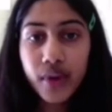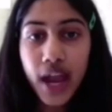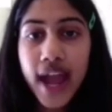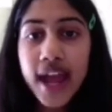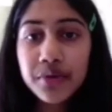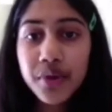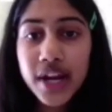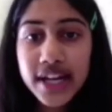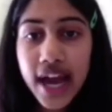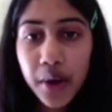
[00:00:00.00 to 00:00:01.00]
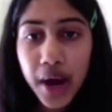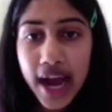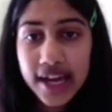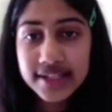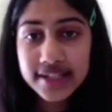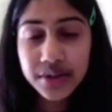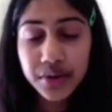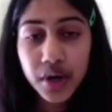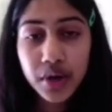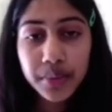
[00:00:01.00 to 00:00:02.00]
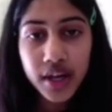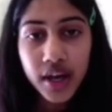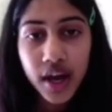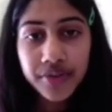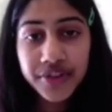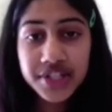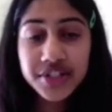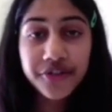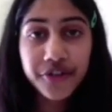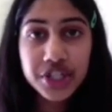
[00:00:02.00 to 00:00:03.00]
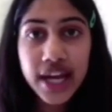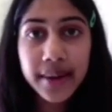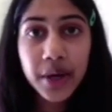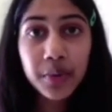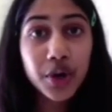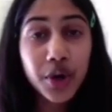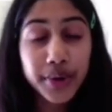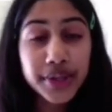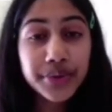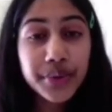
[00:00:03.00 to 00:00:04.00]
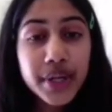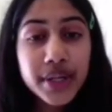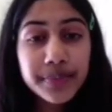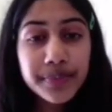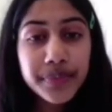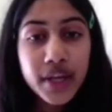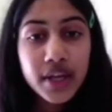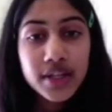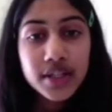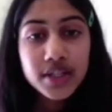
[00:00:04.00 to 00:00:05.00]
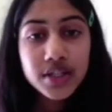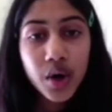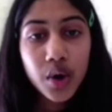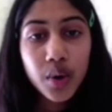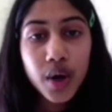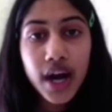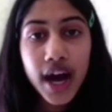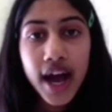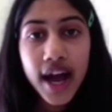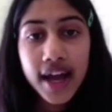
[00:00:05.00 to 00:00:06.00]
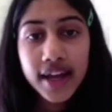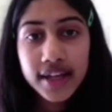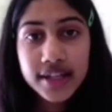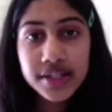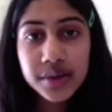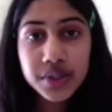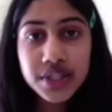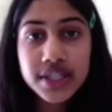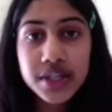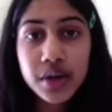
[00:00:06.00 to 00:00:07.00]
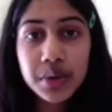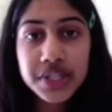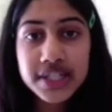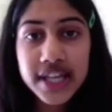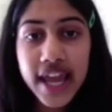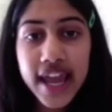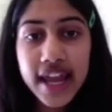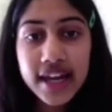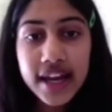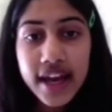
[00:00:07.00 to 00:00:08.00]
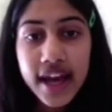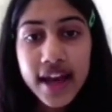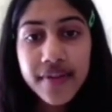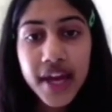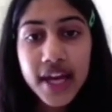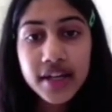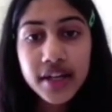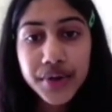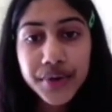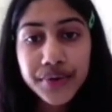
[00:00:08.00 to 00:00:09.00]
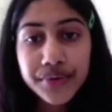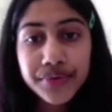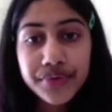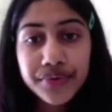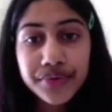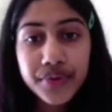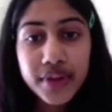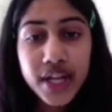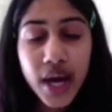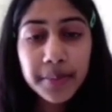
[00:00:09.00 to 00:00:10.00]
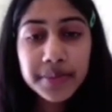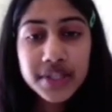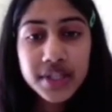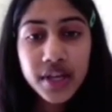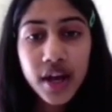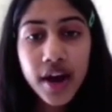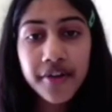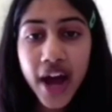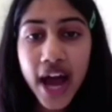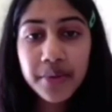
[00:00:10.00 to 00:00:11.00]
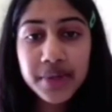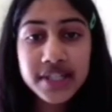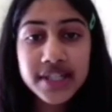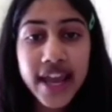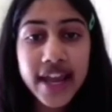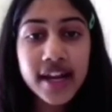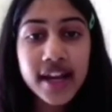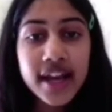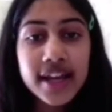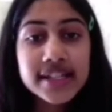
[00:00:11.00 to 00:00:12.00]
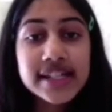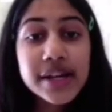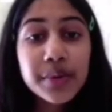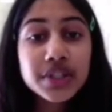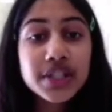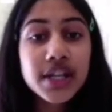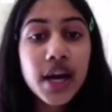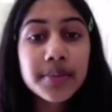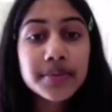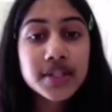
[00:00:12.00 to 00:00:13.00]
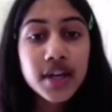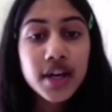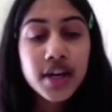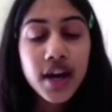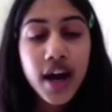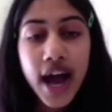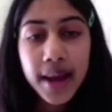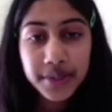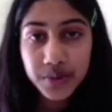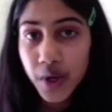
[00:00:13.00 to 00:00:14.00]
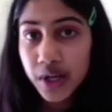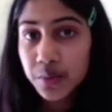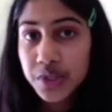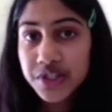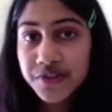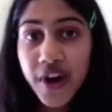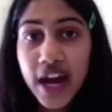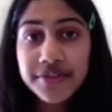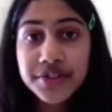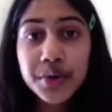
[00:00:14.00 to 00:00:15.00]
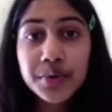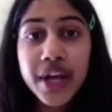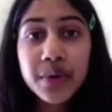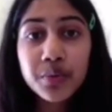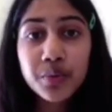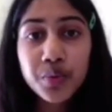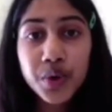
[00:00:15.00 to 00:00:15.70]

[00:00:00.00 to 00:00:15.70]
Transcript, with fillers: And right now i is zero because this is the first time that we're going through it. So i is equal to zero, which is eight, and then nums of i, which is eight, is equal to nums i plus one, which is five. So then we're